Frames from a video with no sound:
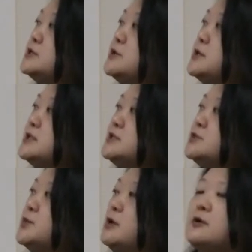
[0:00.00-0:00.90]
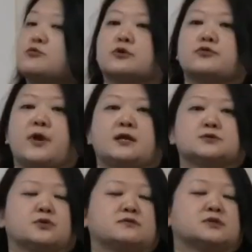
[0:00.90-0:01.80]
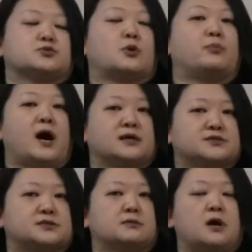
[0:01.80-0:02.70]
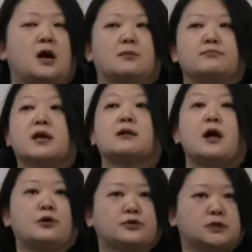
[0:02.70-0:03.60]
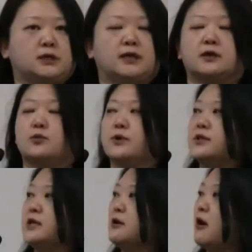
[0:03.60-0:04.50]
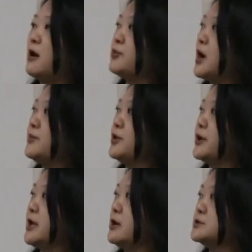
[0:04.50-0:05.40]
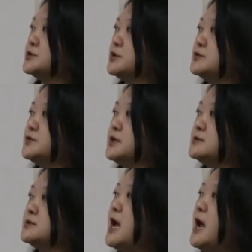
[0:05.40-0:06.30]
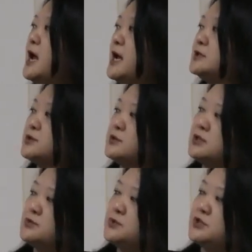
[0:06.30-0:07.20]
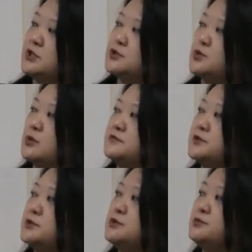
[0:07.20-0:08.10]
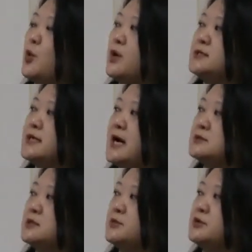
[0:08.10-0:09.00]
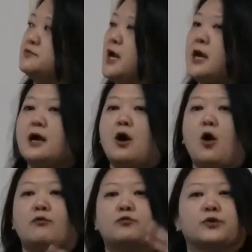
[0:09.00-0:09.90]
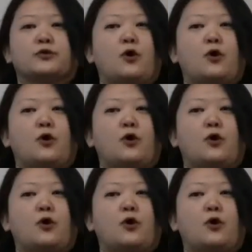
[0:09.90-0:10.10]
So this is, we are, we're creating sort of this robust uh, mental health clinic within our primary care associates. And so this was just sort of to point out some of, with